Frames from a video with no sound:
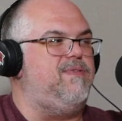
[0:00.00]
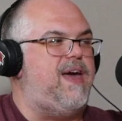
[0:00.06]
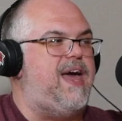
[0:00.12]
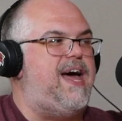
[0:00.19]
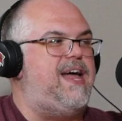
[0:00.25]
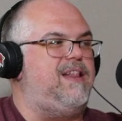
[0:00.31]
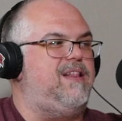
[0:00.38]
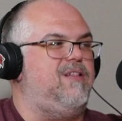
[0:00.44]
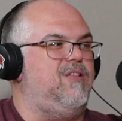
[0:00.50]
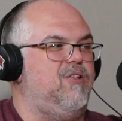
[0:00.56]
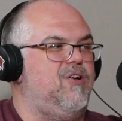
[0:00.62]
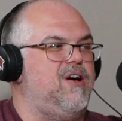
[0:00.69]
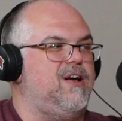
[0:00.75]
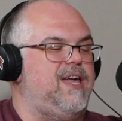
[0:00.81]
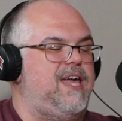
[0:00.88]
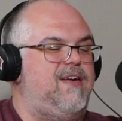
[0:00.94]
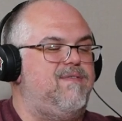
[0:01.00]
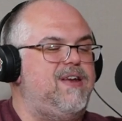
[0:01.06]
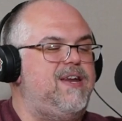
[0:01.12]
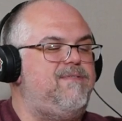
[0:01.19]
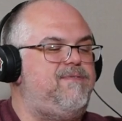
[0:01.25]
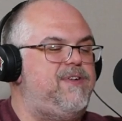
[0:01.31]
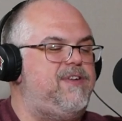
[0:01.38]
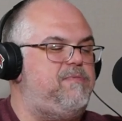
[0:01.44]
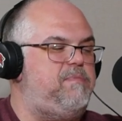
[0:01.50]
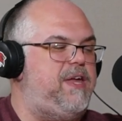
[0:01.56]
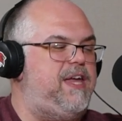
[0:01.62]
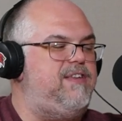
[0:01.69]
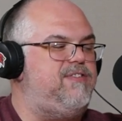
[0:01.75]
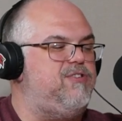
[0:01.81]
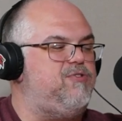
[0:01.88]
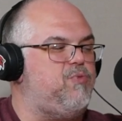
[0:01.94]
that, look, even if this
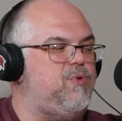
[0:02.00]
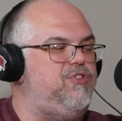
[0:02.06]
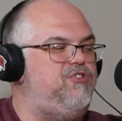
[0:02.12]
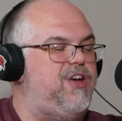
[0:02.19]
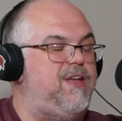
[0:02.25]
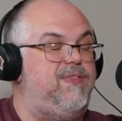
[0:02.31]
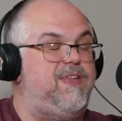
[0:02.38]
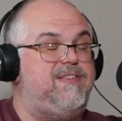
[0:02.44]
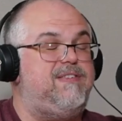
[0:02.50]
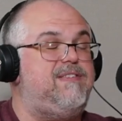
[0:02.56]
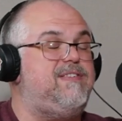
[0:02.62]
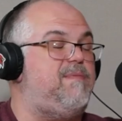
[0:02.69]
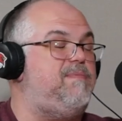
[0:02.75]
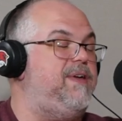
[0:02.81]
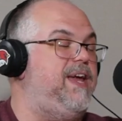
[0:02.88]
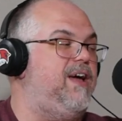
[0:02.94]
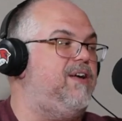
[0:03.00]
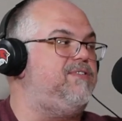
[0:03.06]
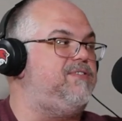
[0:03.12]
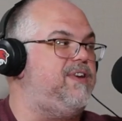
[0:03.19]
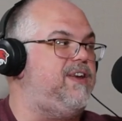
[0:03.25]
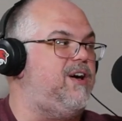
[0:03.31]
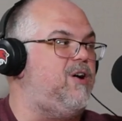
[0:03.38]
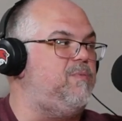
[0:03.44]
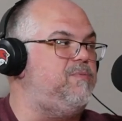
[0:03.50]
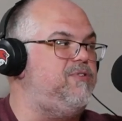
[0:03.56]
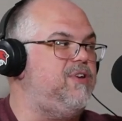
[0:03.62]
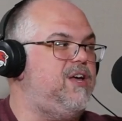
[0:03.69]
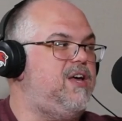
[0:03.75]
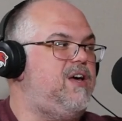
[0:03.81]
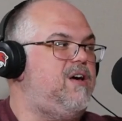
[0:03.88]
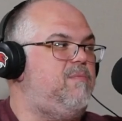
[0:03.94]
piece is this is something else that helps,
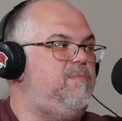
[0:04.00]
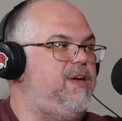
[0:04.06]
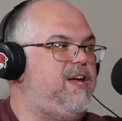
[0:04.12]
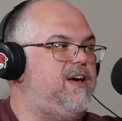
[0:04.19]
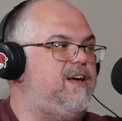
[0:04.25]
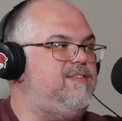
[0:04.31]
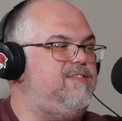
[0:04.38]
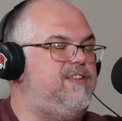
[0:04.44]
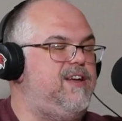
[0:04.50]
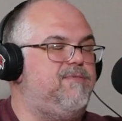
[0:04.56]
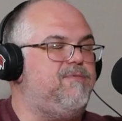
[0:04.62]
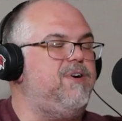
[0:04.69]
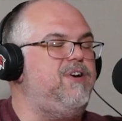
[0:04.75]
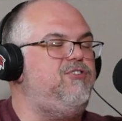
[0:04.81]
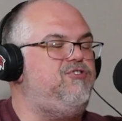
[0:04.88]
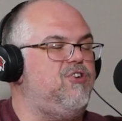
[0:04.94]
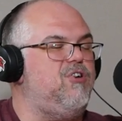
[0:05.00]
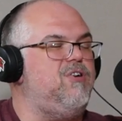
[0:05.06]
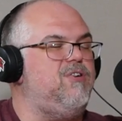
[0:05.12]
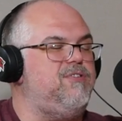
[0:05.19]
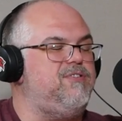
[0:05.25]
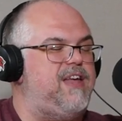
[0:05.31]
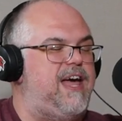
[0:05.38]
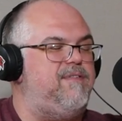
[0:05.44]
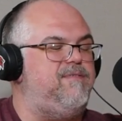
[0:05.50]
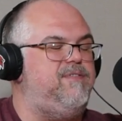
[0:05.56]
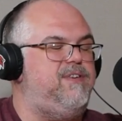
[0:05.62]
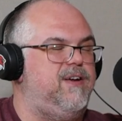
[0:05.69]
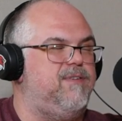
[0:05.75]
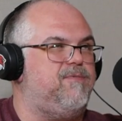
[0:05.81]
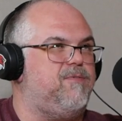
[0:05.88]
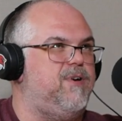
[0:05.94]
because different journals have
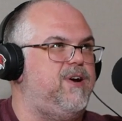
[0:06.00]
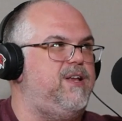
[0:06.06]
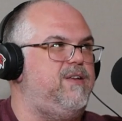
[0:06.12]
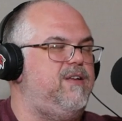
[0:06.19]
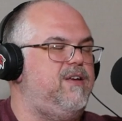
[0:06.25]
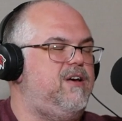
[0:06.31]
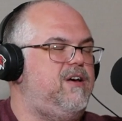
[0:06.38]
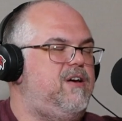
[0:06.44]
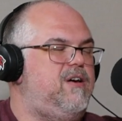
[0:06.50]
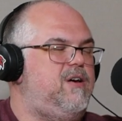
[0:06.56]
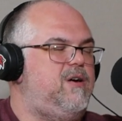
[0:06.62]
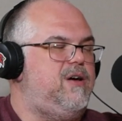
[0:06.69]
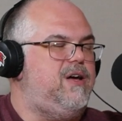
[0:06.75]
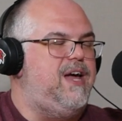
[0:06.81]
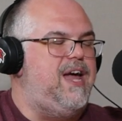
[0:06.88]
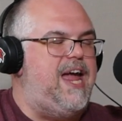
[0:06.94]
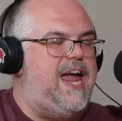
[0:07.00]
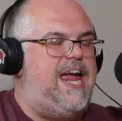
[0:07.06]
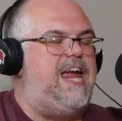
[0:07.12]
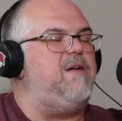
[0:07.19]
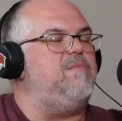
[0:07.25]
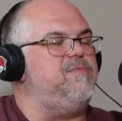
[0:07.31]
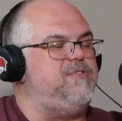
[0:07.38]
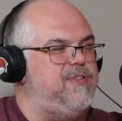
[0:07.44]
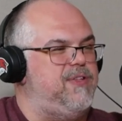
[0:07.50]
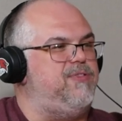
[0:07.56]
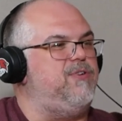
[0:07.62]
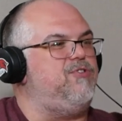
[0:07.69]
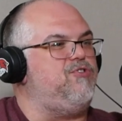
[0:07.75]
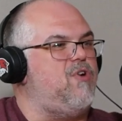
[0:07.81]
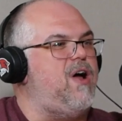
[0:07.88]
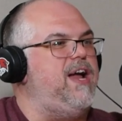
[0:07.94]
different aims that
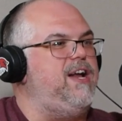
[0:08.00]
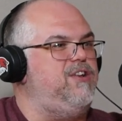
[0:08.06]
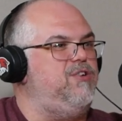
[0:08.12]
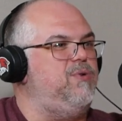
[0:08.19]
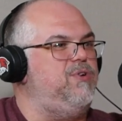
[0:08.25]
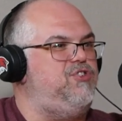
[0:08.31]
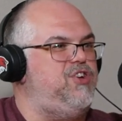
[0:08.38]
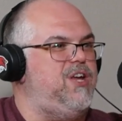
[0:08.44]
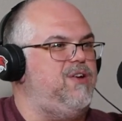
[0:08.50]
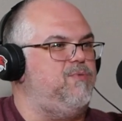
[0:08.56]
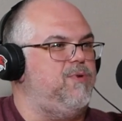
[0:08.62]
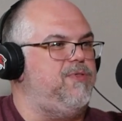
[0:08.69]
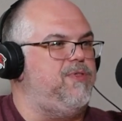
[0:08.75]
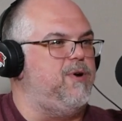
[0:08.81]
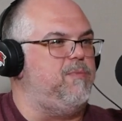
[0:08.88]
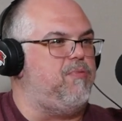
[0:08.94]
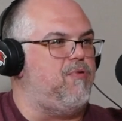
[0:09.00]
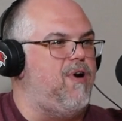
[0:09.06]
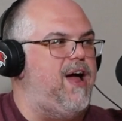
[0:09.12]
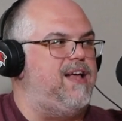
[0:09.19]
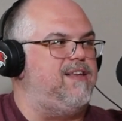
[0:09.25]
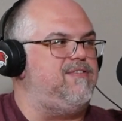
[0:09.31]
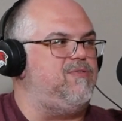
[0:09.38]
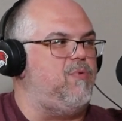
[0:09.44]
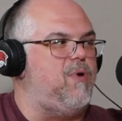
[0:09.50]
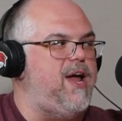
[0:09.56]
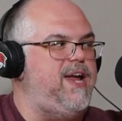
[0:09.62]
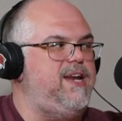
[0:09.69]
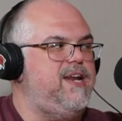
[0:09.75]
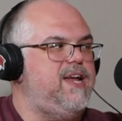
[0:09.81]
they're trying to achieve with their press, right?